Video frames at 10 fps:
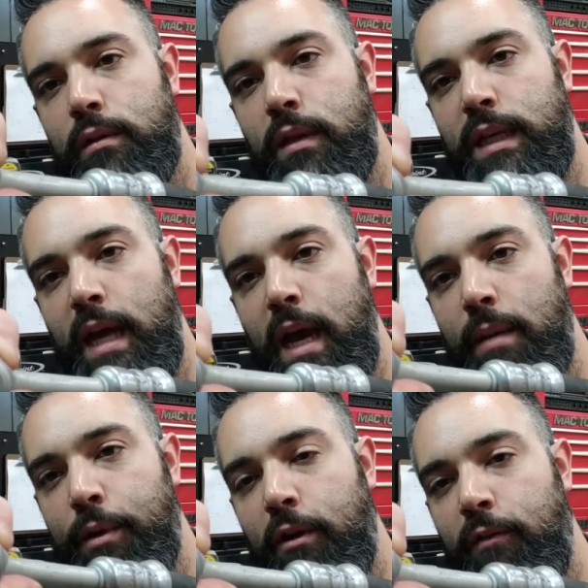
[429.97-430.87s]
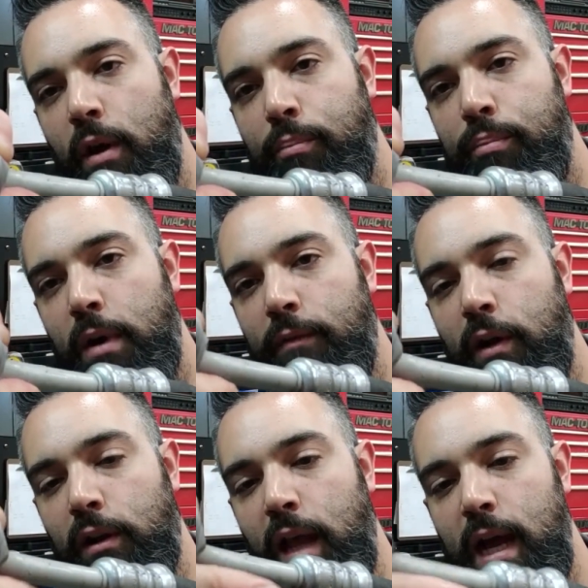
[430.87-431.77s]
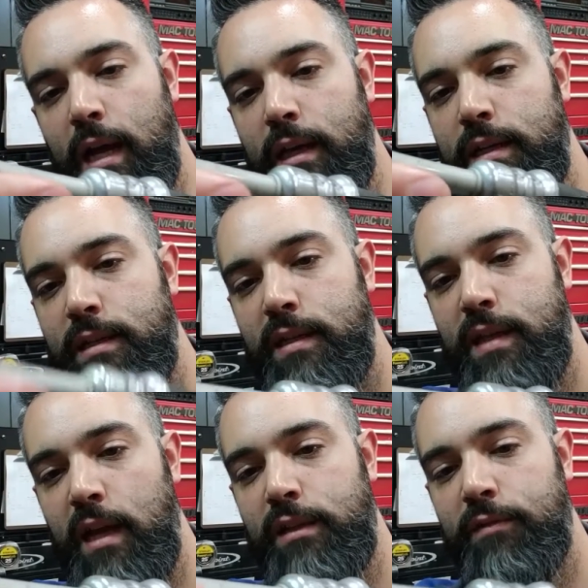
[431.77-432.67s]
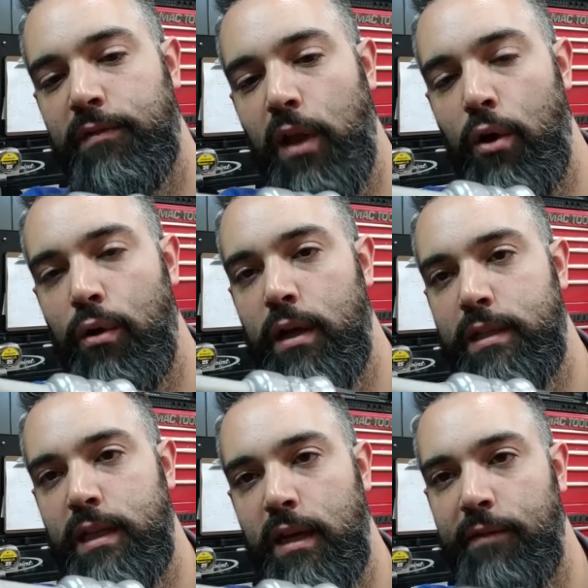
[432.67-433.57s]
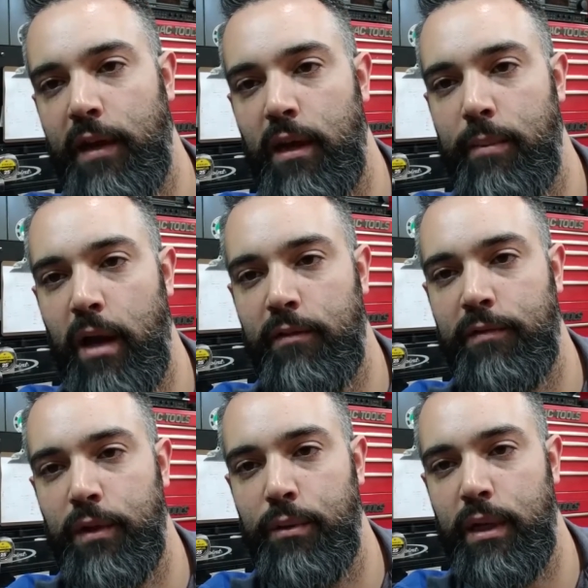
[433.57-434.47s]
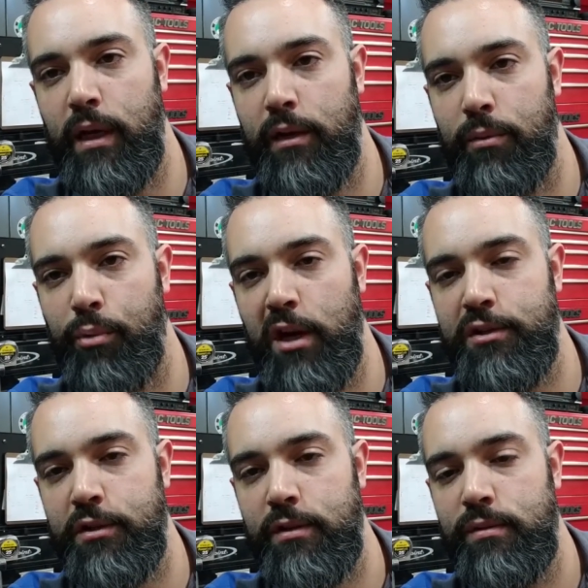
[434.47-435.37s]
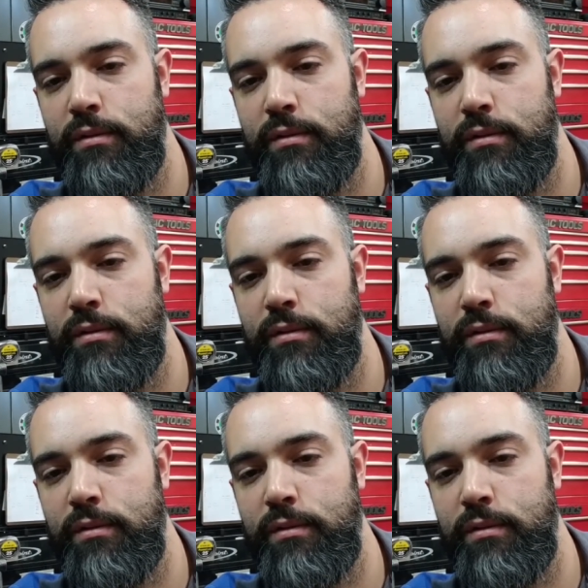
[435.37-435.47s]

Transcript: The diameter of our line is designed to flow a significant amount of fluid under pressure.